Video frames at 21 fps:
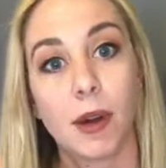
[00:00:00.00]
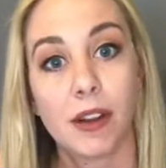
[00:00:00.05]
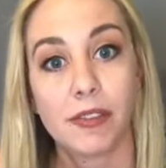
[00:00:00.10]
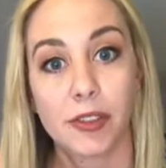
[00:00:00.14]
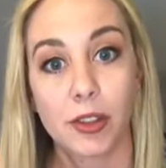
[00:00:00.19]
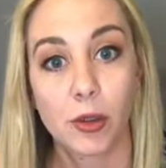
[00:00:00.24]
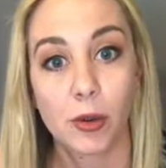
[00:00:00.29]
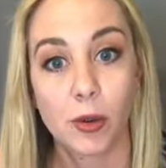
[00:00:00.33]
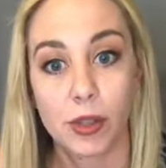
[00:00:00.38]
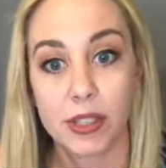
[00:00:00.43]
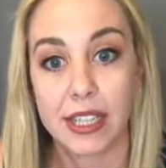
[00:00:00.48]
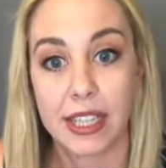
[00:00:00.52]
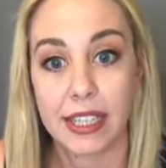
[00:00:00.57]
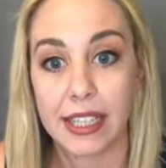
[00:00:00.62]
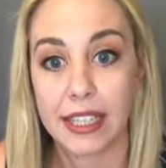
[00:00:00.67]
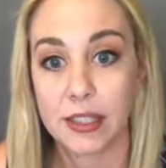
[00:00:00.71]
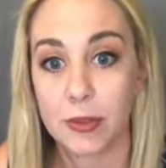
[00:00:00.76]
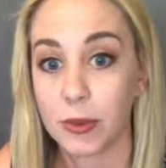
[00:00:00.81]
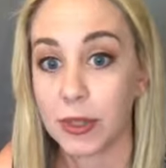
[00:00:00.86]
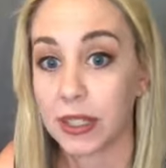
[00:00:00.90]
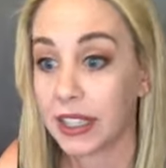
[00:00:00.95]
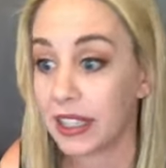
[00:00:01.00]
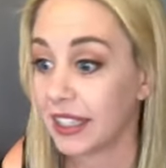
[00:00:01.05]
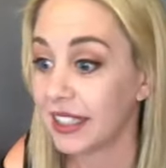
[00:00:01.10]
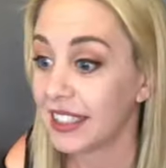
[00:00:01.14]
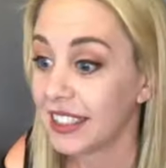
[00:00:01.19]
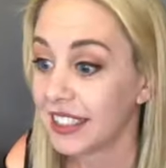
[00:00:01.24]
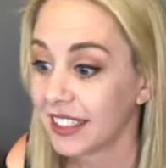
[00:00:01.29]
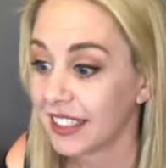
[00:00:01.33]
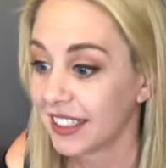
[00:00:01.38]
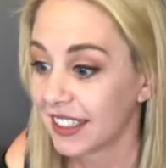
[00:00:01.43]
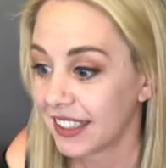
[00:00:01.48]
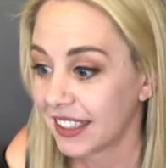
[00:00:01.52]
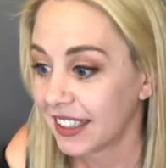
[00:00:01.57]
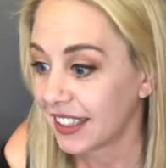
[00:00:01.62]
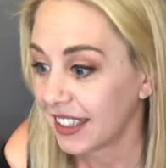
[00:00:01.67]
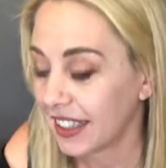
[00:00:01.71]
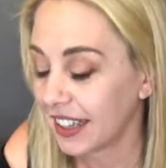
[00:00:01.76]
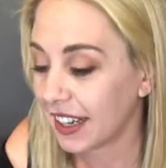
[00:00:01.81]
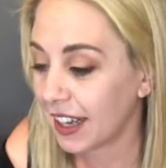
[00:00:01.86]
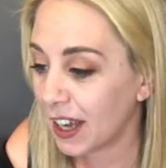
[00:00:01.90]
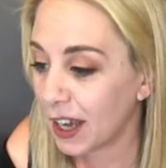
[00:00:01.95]
par for the course, I guess, really.
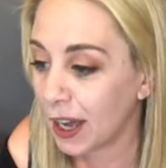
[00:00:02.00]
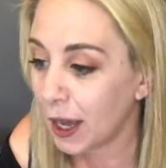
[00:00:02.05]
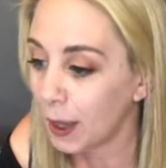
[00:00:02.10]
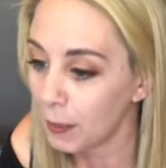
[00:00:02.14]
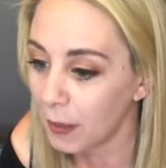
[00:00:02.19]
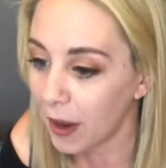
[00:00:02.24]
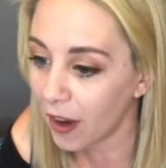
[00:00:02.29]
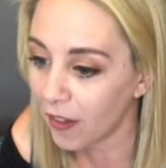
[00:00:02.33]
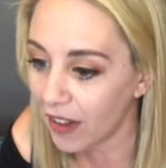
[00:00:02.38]
Um,